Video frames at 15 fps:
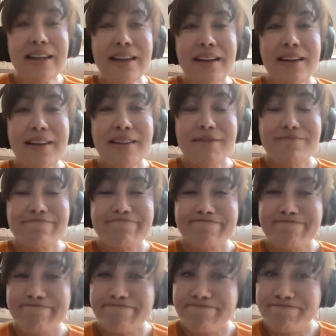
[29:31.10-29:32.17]

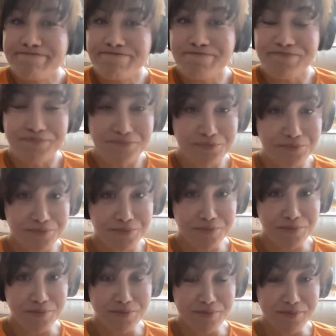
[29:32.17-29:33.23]

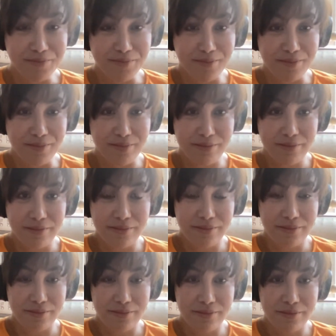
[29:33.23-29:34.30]

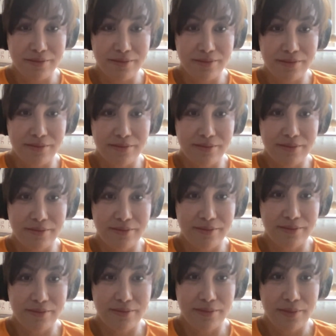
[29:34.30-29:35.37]

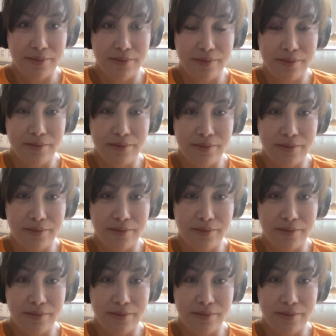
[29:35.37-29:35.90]
The person shown says nothing.